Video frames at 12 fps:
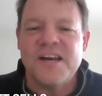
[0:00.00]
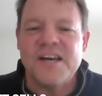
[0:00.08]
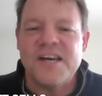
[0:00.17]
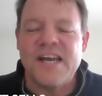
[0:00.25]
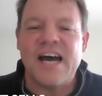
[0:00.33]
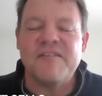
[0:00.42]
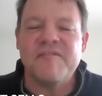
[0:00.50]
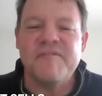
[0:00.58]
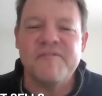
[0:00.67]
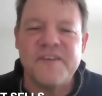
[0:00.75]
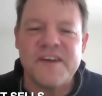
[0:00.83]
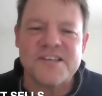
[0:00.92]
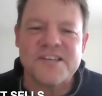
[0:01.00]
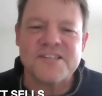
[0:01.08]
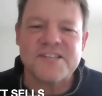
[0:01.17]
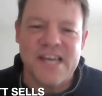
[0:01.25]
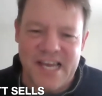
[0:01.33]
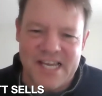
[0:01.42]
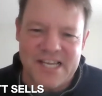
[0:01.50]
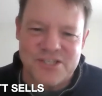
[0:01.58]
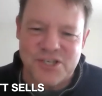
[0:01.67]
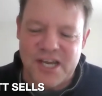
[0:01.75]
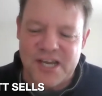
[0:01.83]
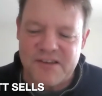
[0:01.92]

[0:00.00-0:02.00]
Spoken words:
not fix AJ.